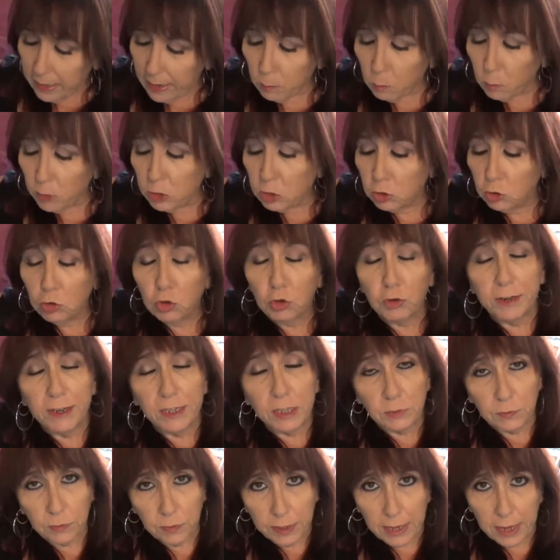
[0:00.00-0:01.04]
once you
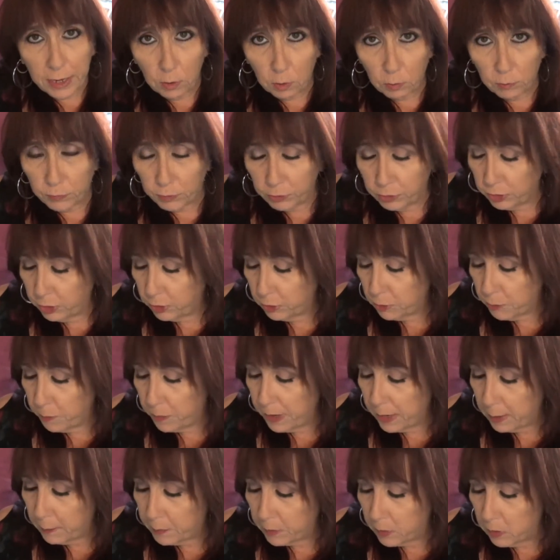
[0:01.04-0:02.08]
transfer that over to your
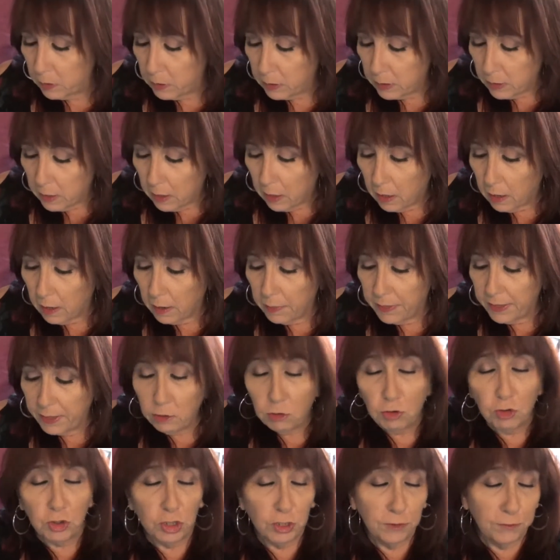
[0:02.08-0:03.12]
paper, uh, then you
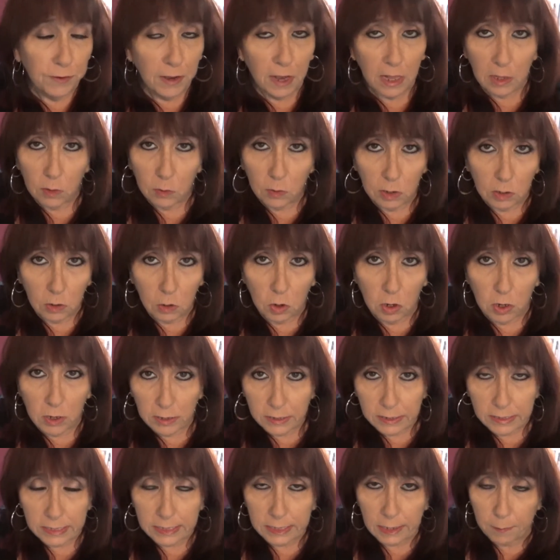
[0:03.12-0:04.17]
just follow along
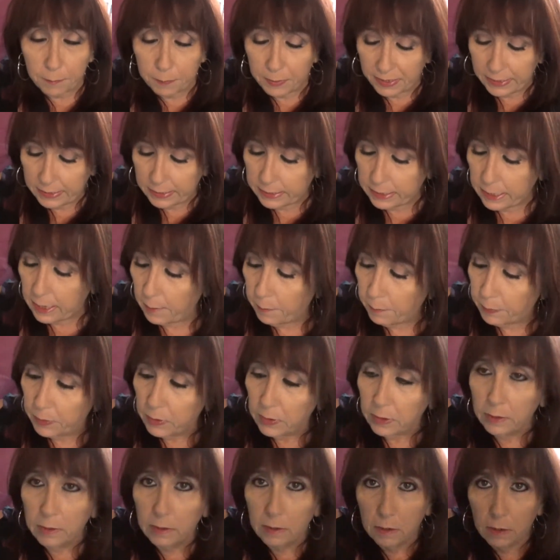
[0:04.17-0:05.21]
step by step.
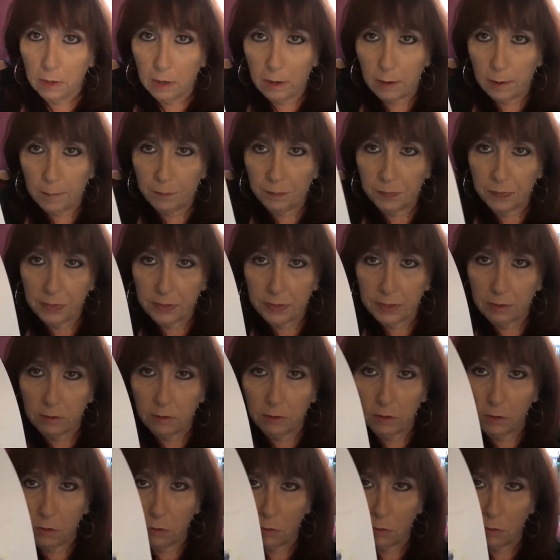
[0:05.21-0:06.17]
Um, there you